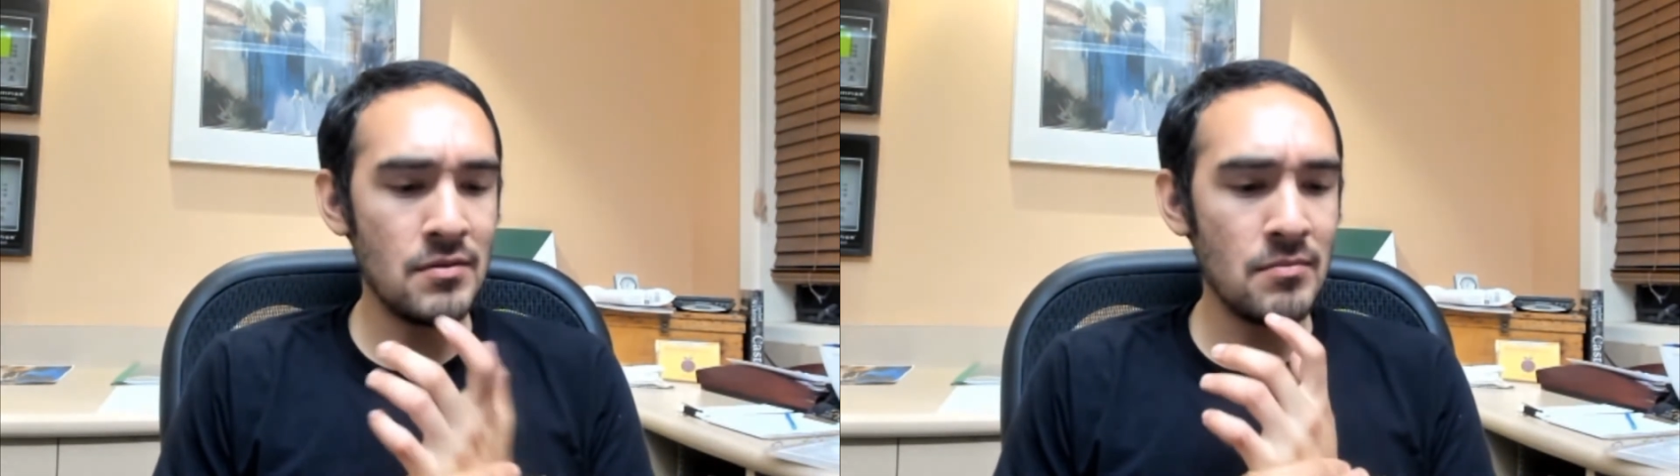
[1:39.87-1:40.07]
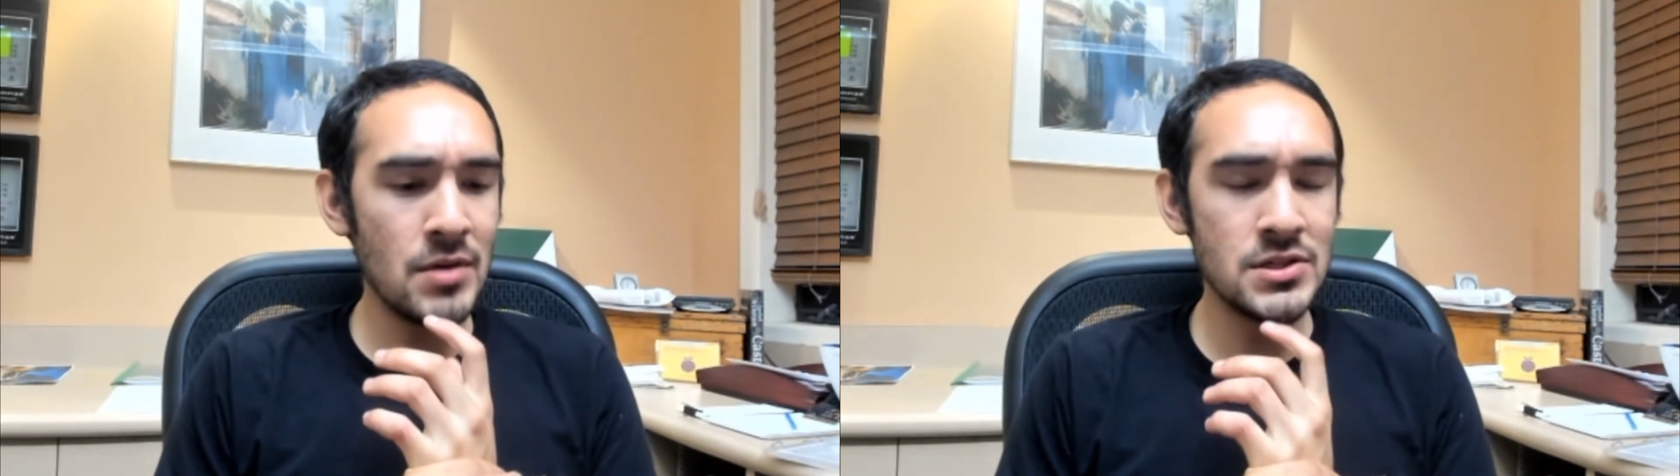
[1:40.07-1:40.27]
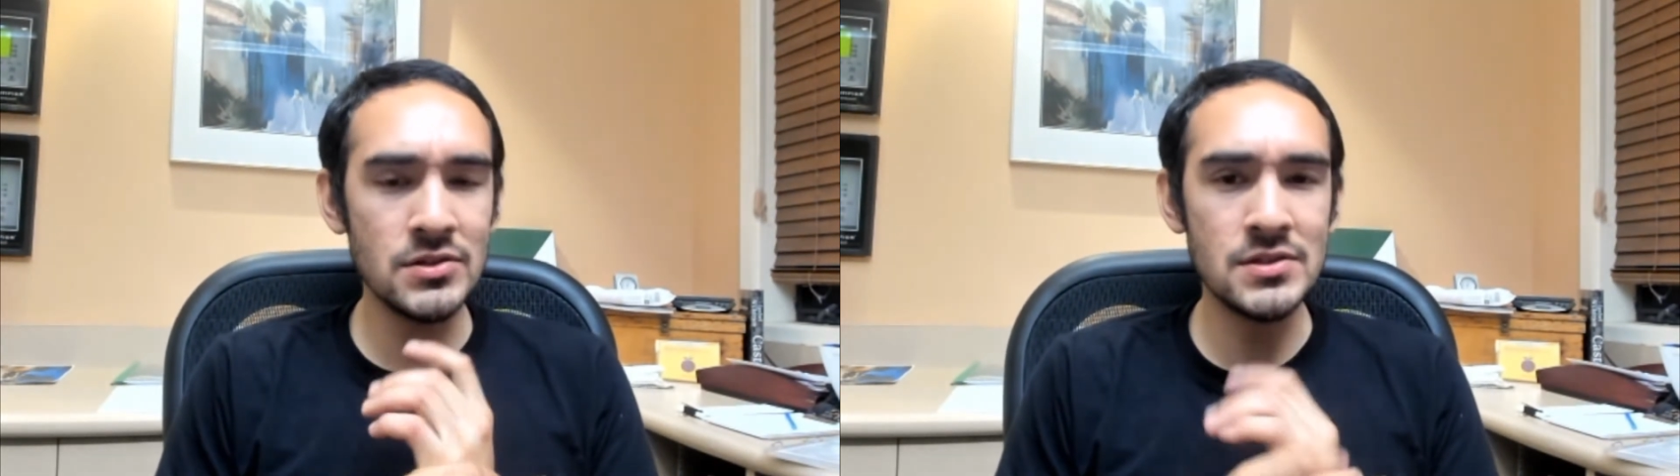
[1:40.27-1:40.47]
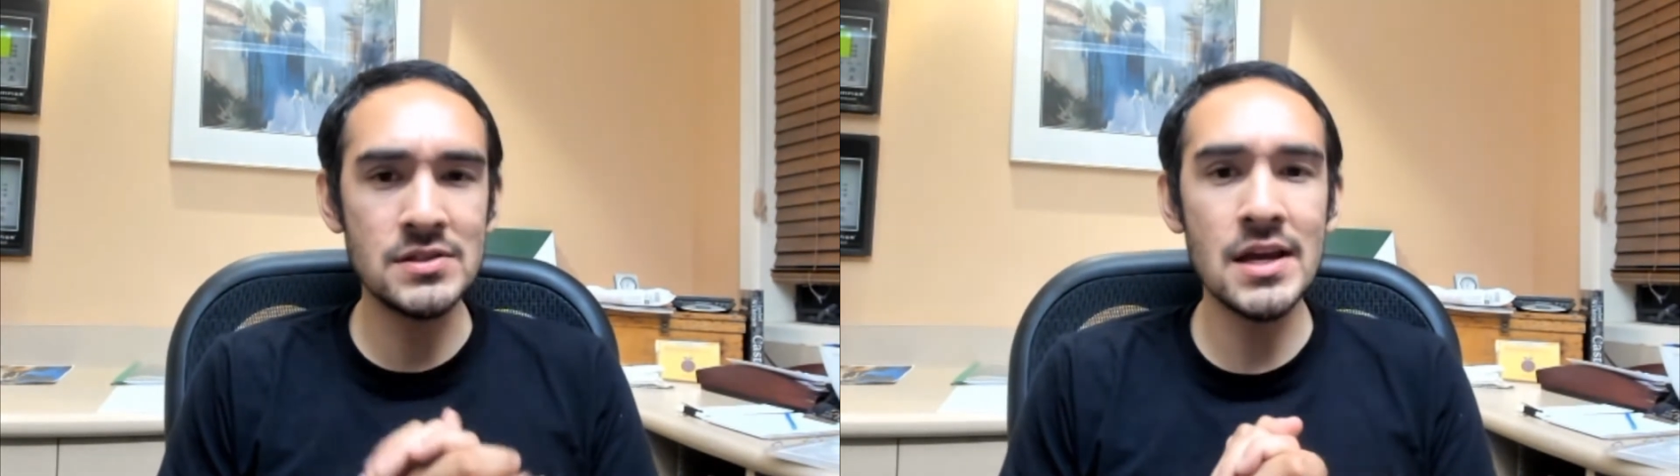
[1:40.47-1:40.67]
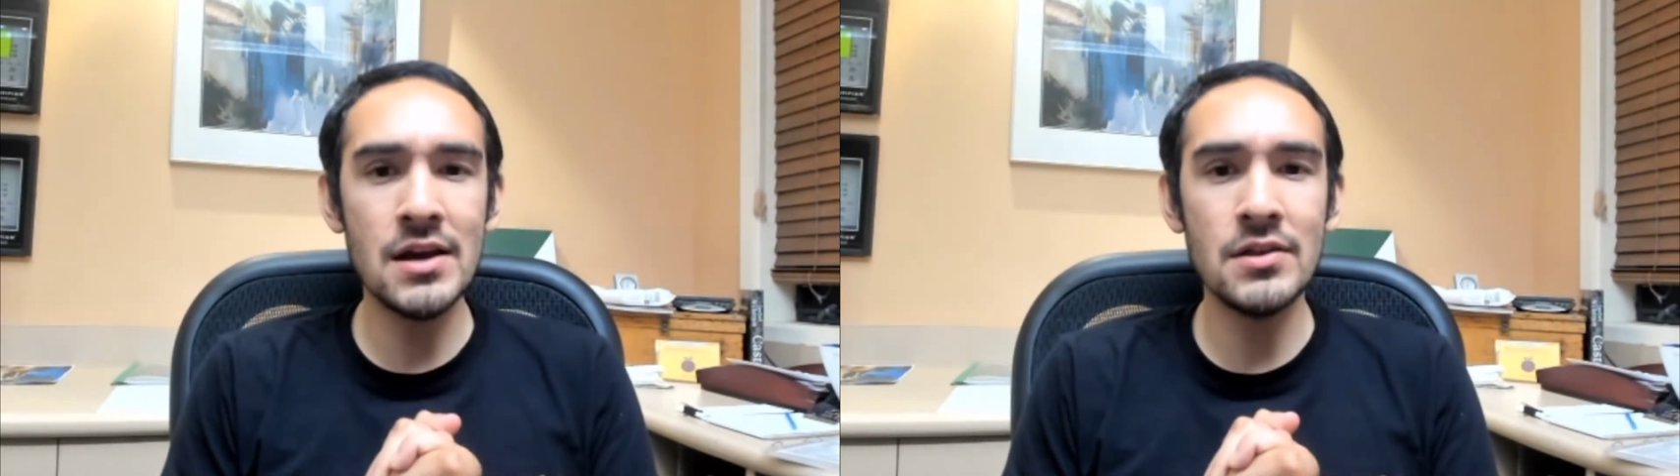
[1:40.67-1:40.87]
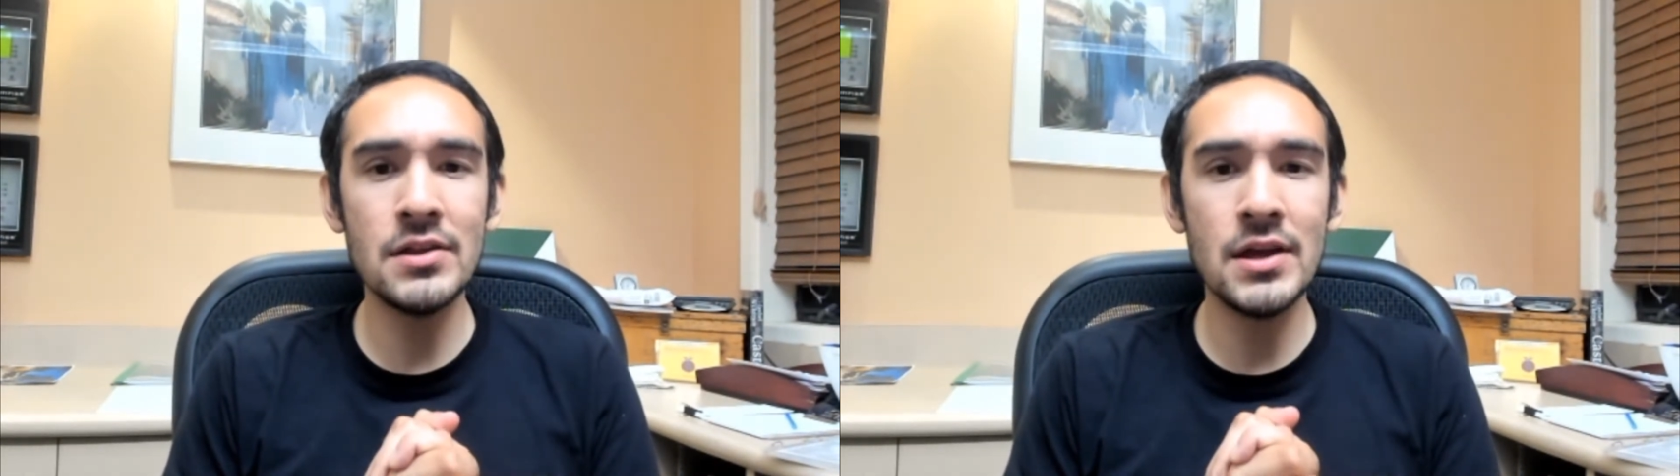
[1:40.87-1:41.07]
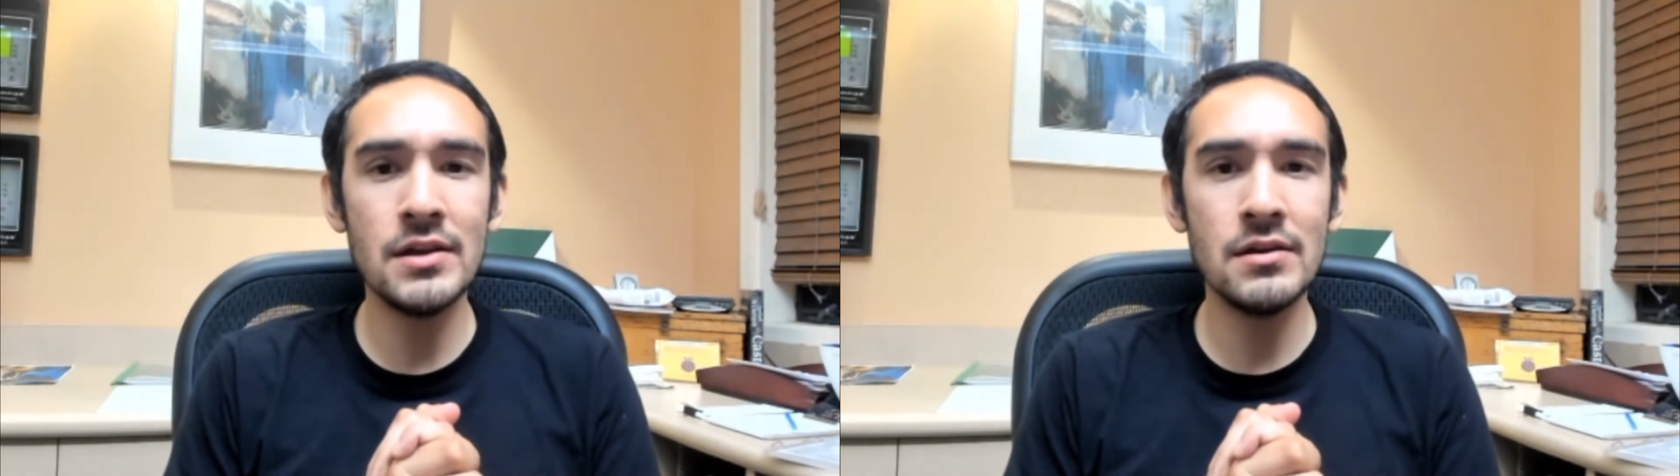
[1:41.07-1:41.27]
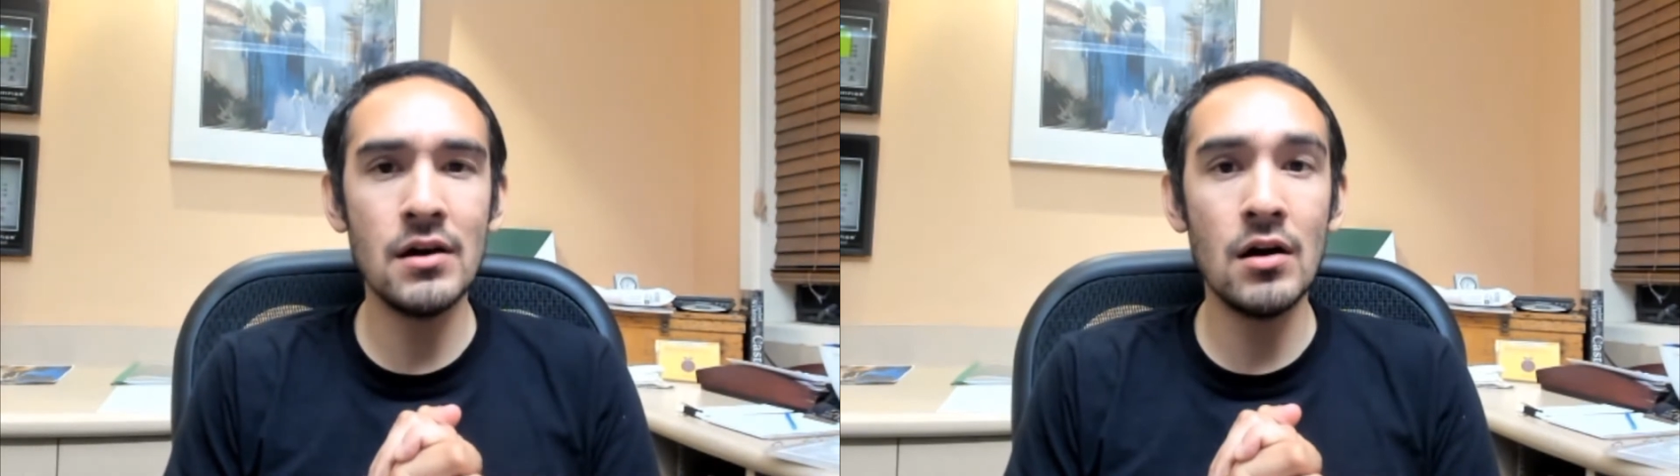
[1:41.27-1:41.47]
much else to say other
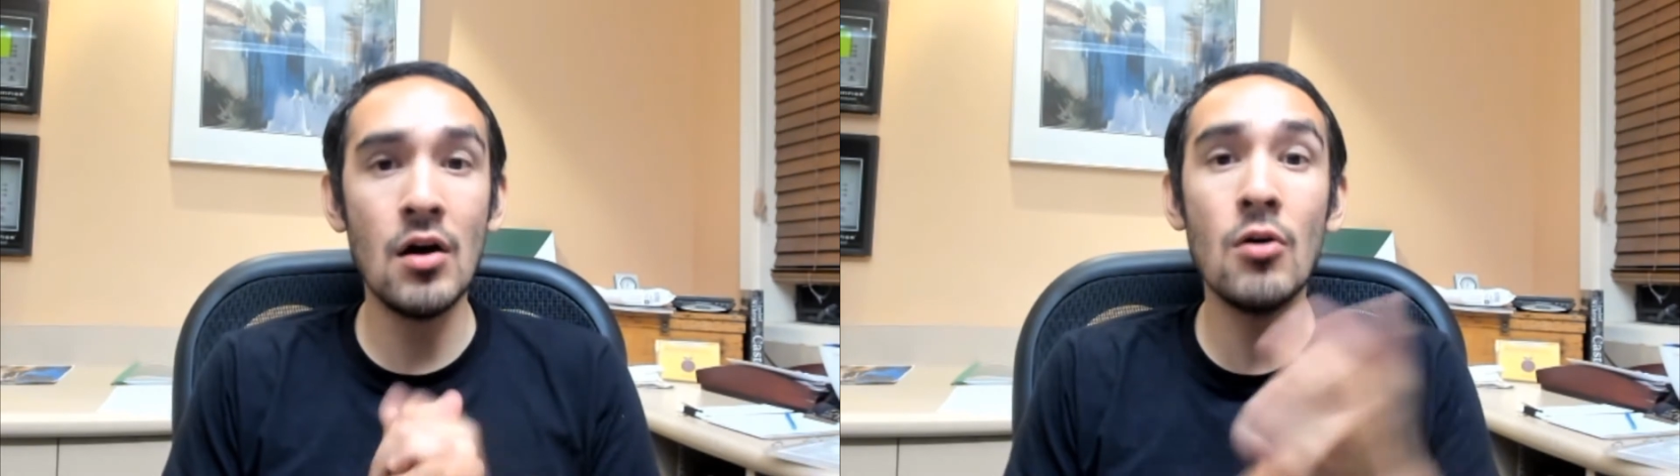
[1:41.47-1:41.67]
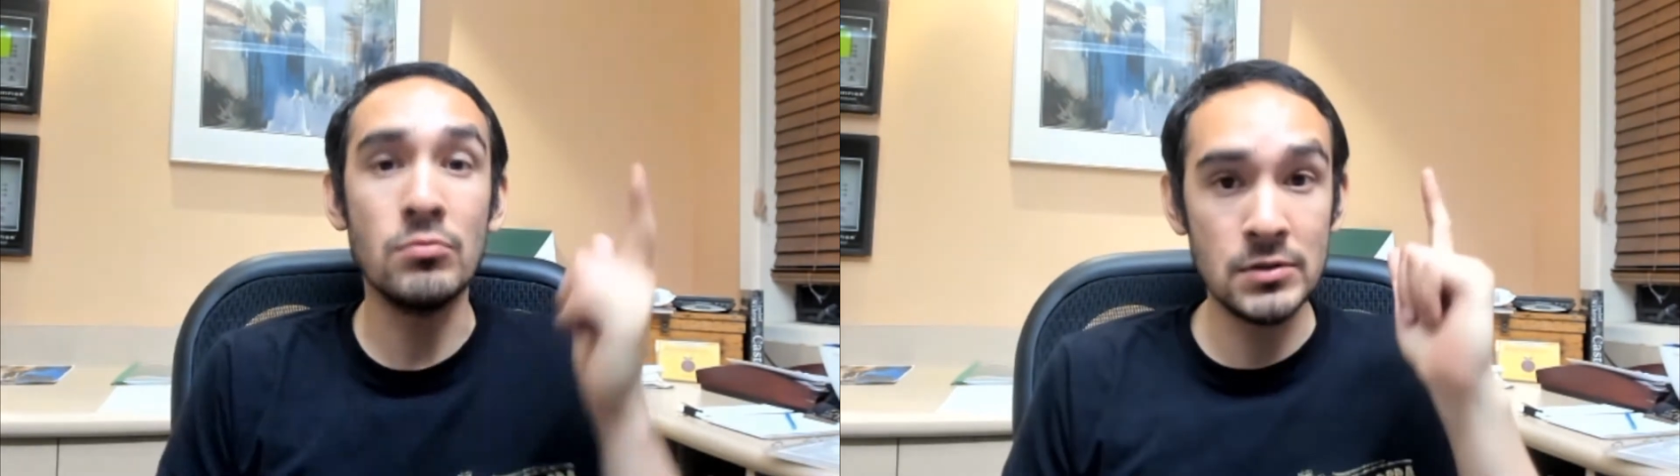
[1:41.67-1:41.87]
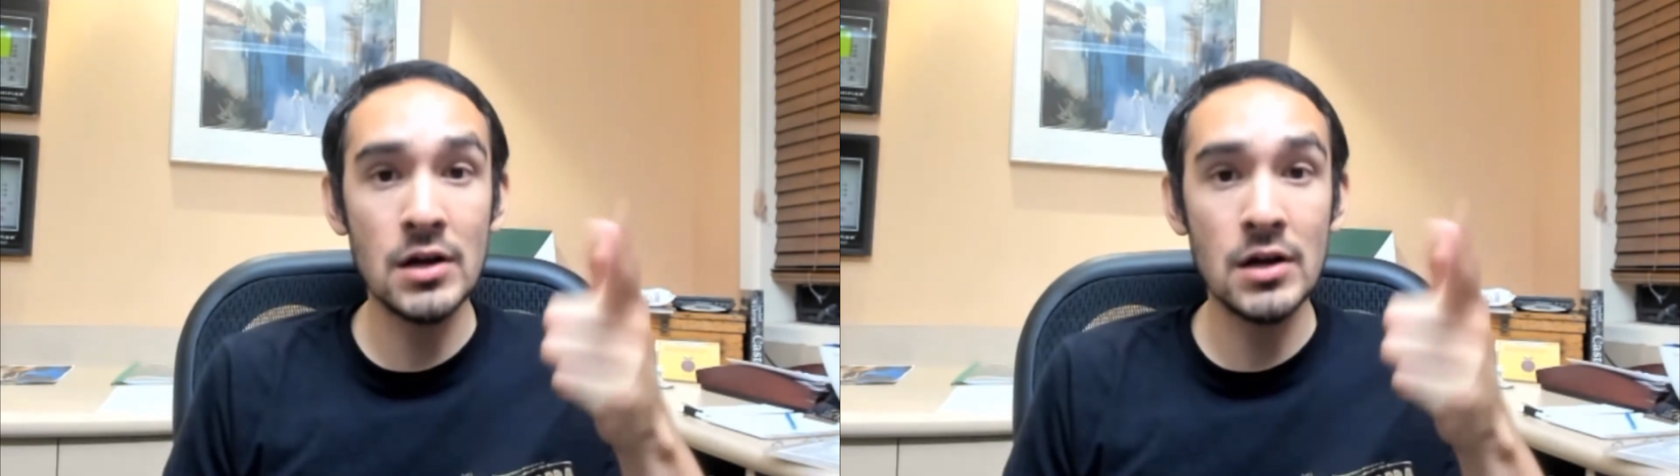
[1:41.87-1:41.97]
than oh,